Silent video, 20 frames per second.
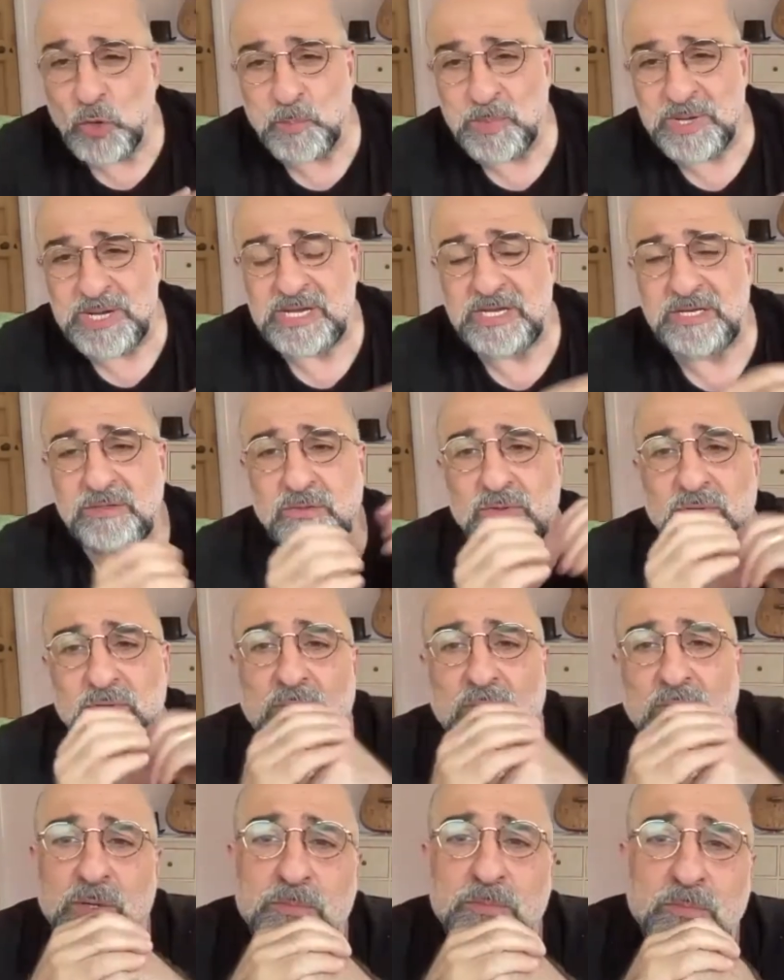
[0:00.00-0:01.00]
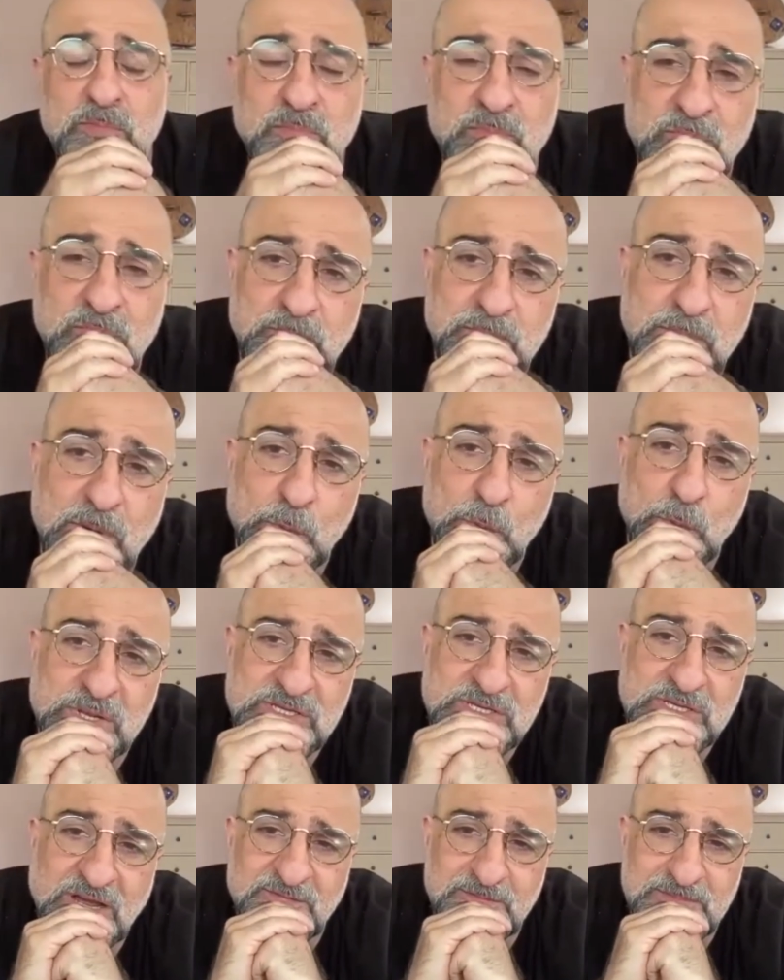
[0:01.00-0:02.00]
many
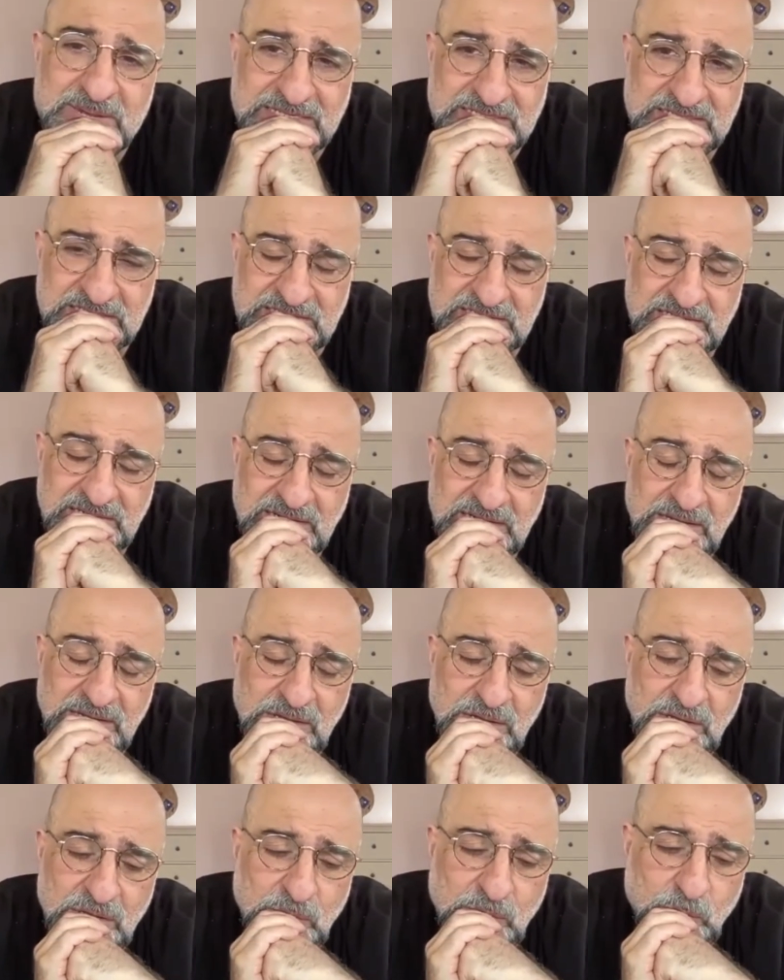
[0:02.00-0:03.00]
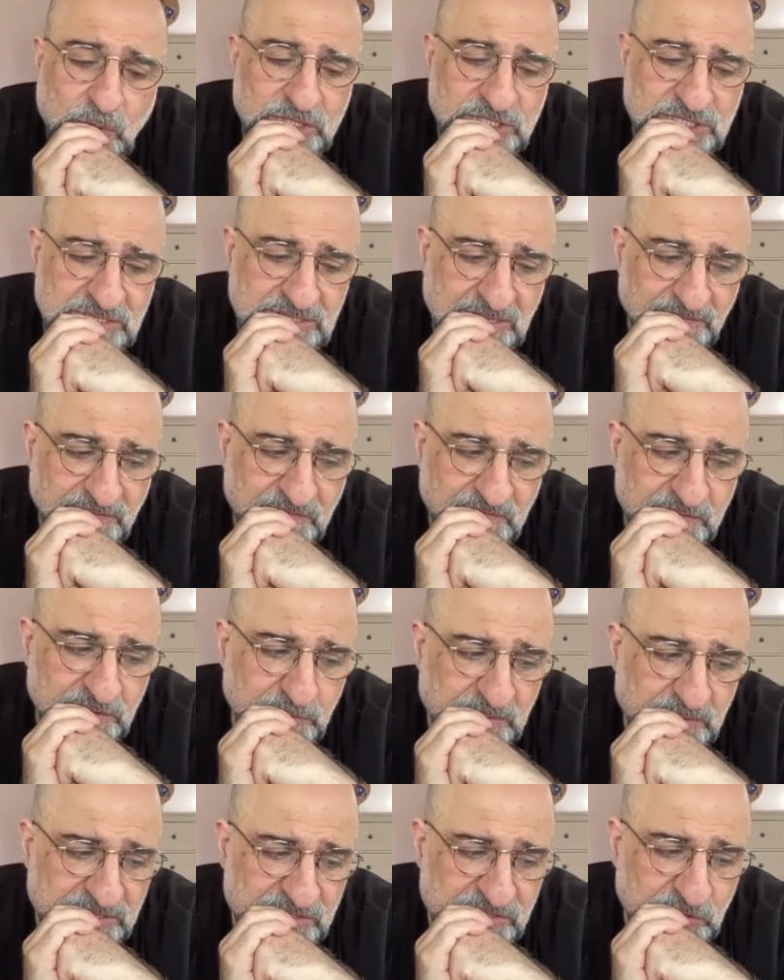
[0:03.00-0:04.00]
moments I've missed watching that
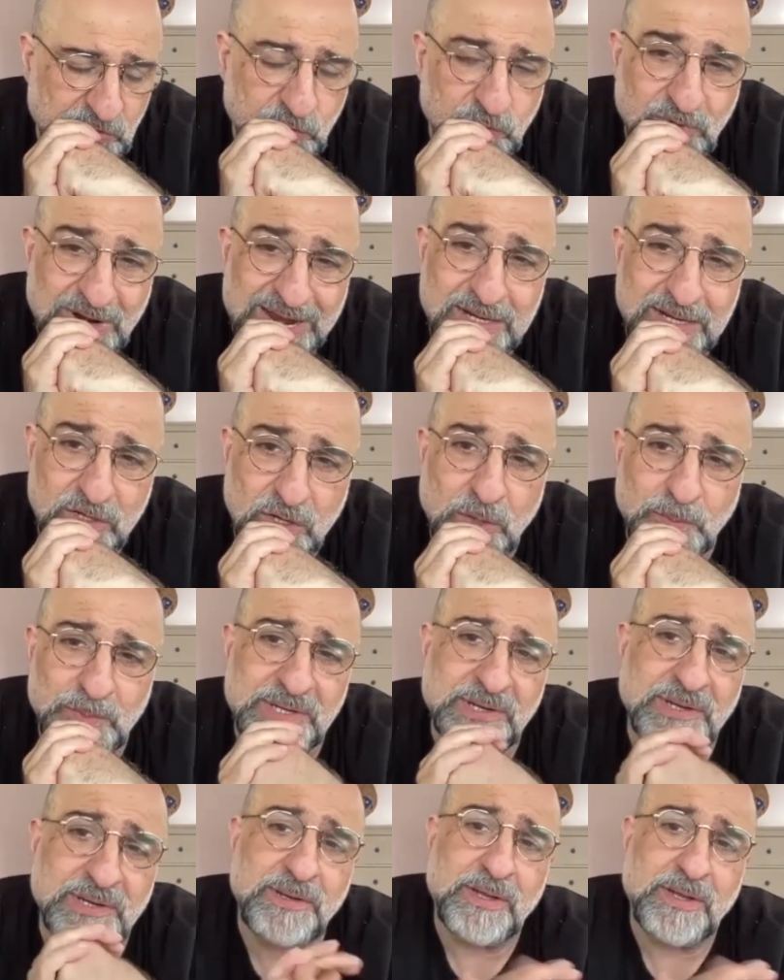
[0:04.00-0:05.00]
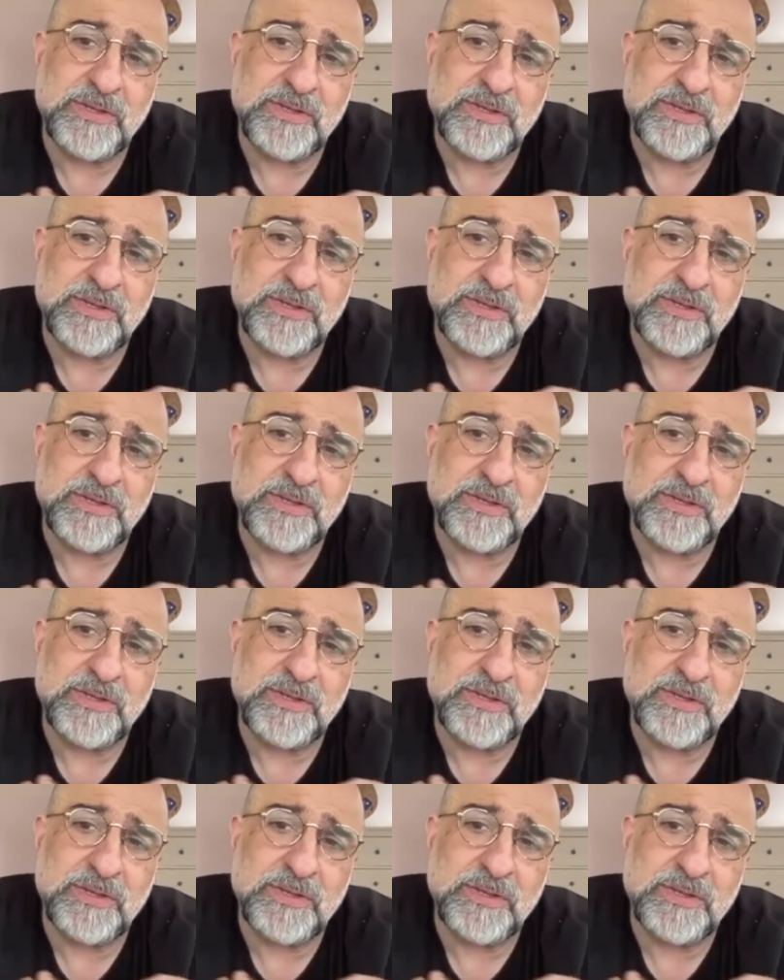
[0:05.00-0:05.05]
film. It's a great comedy.